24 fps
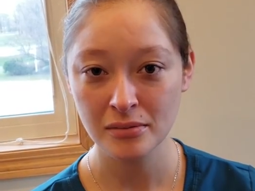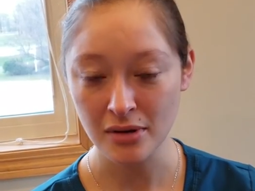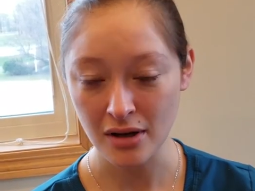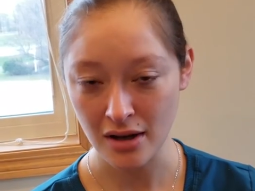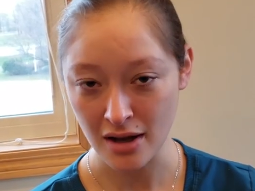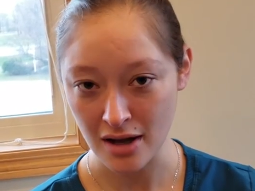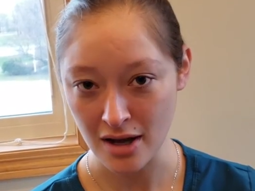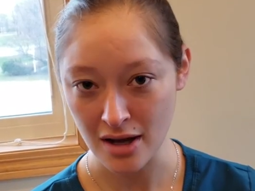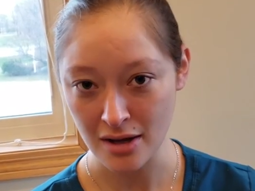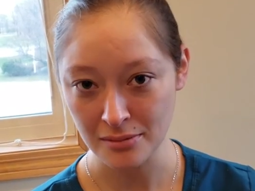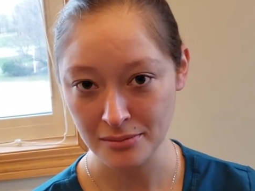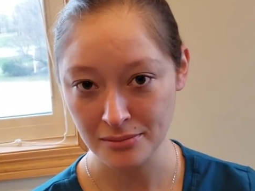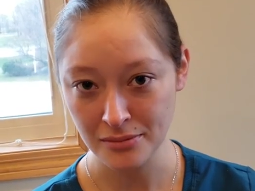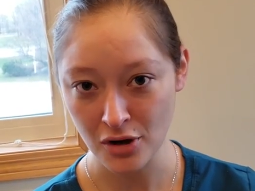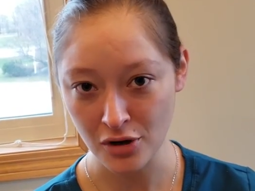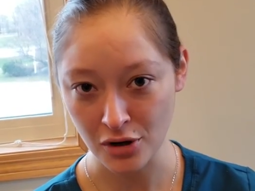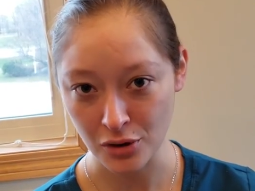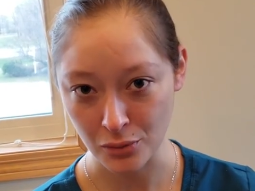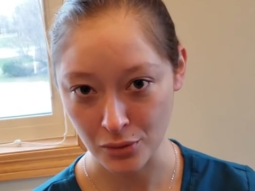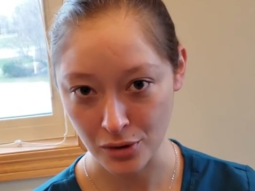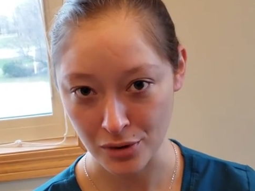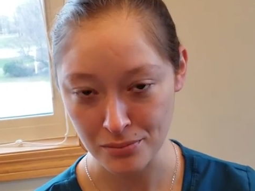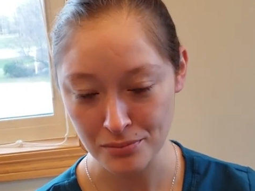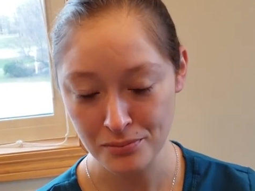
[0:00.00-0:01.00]

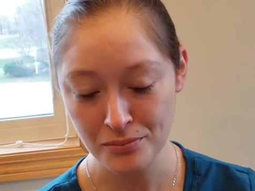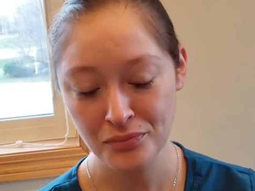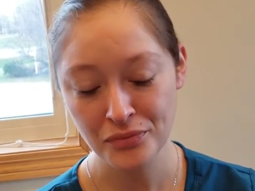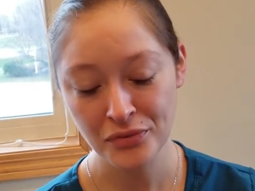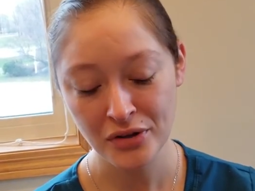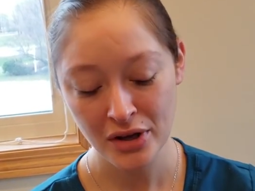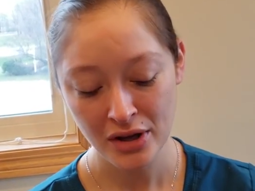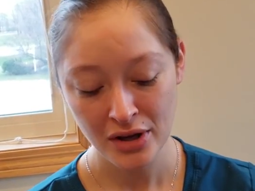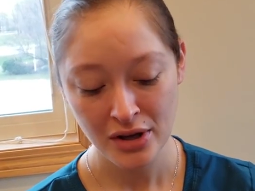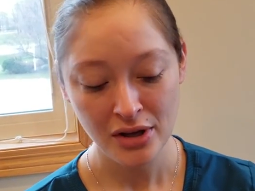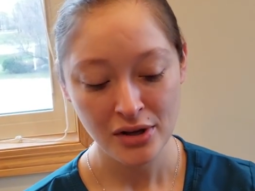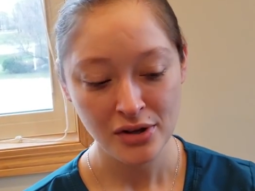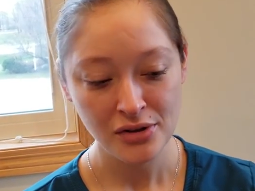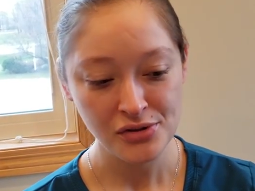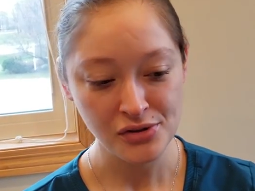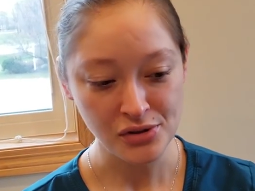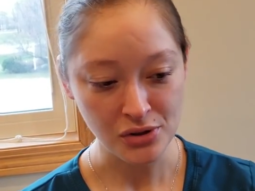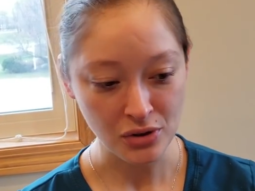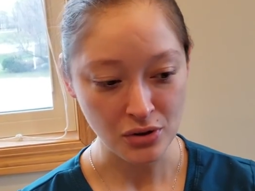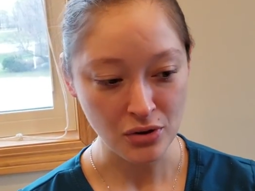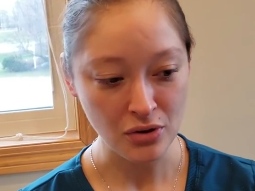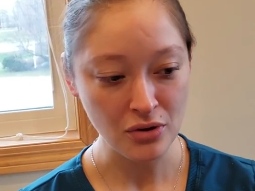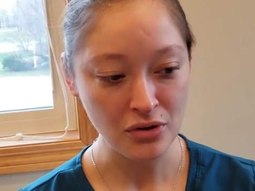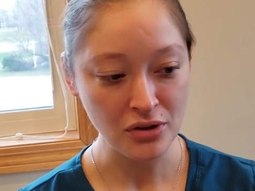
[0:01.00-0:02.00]
heartworm.
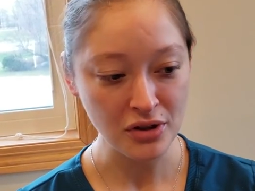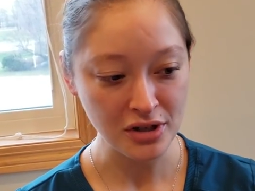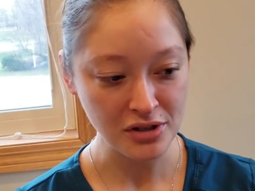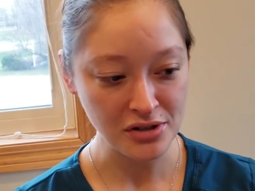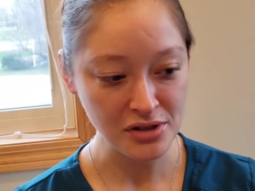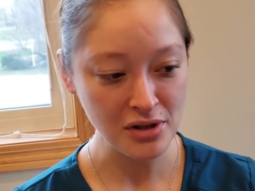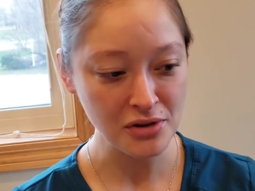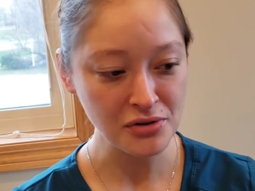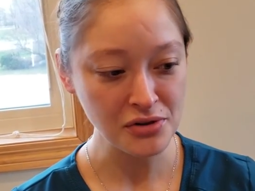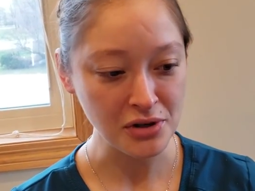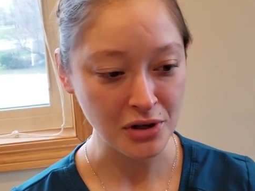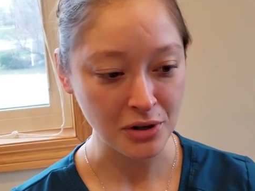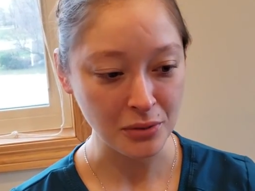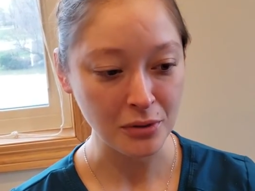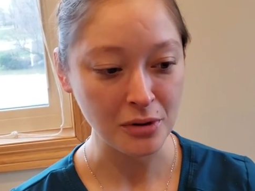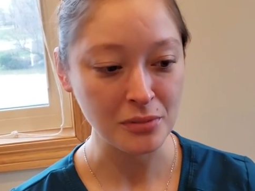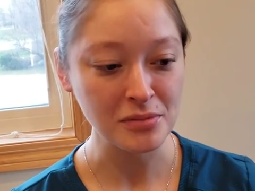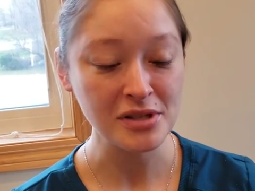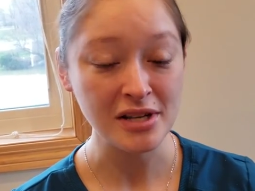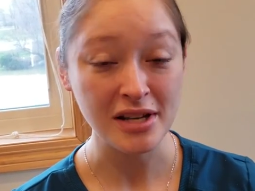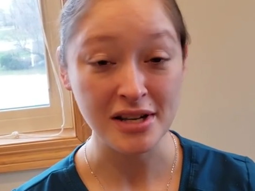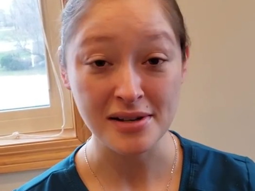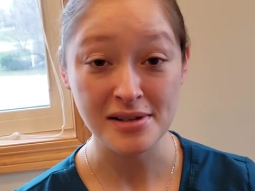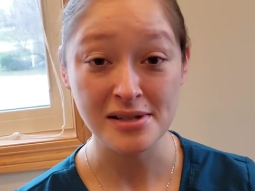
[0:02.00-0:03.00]
So the adult heartworm
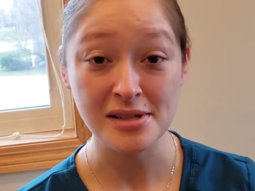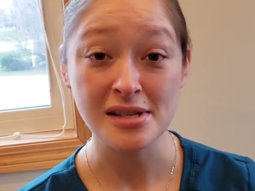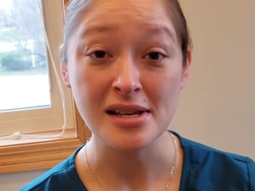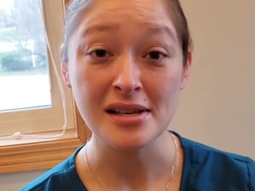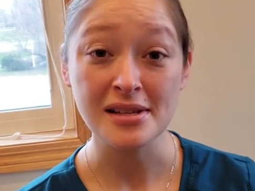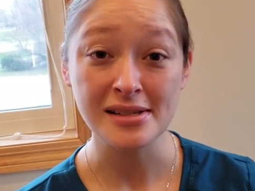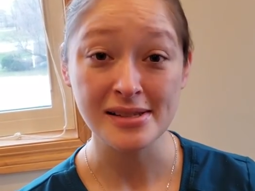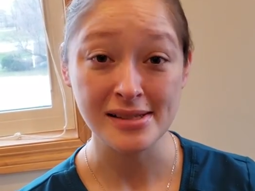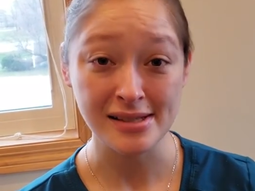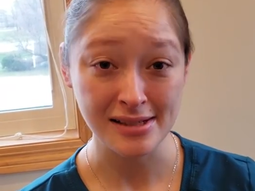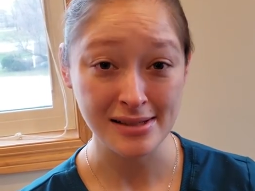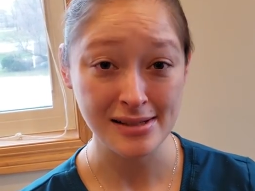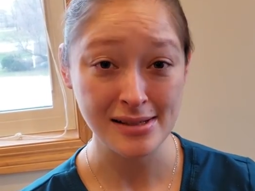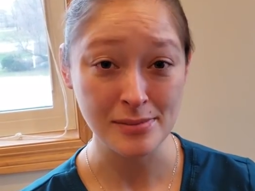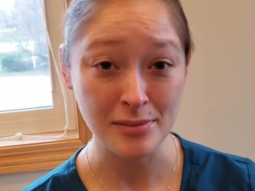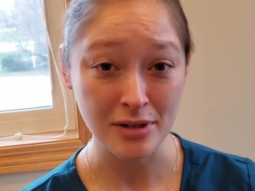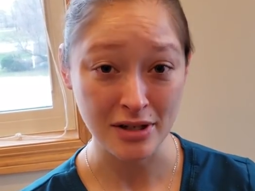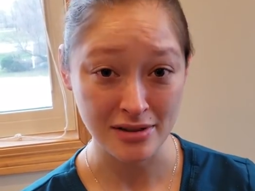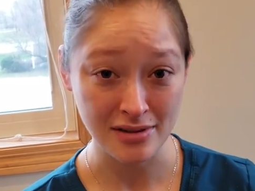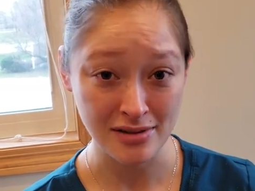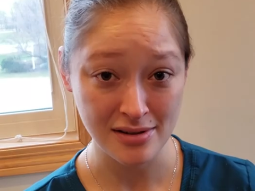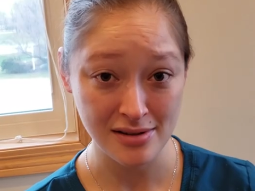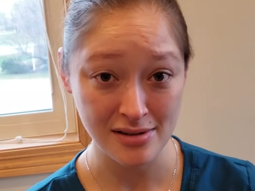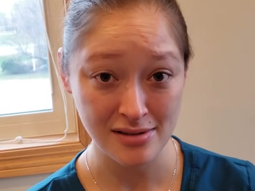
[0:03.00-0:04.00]
takes 6
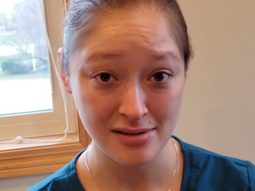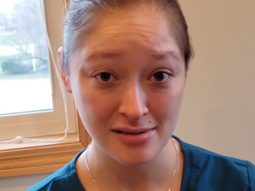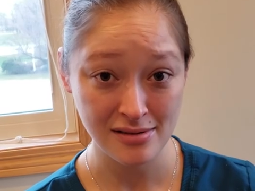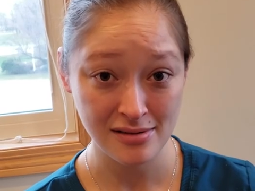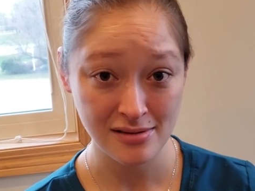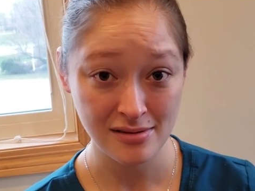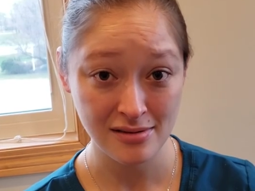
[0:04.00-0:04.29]
months.